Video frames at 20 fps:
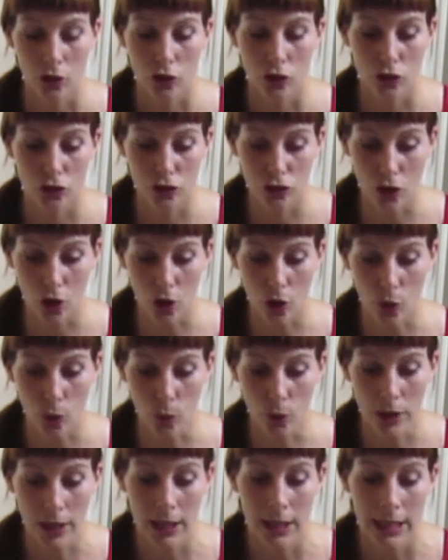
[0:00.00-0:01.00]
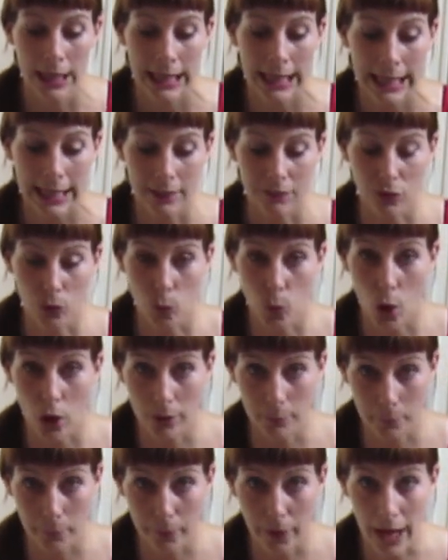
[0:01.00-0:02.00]
So, if you
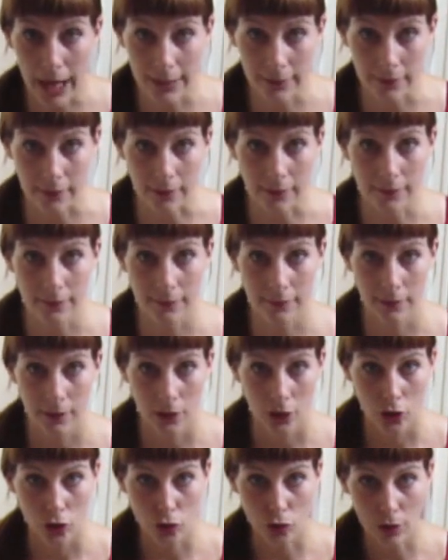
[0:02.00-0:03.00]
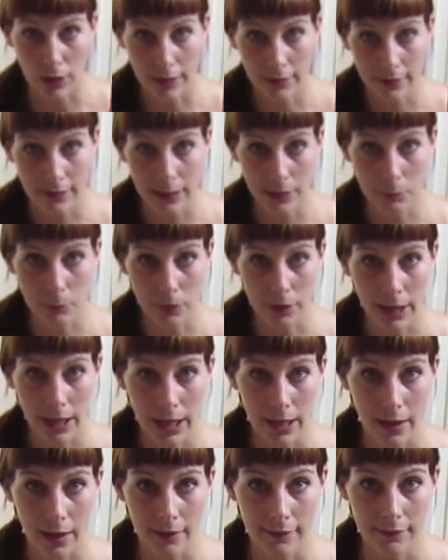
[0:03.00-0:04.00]
want to practice trying to keep your
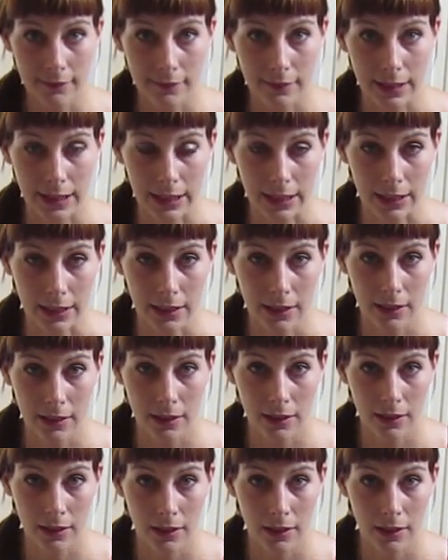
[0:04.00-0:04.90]
head isolated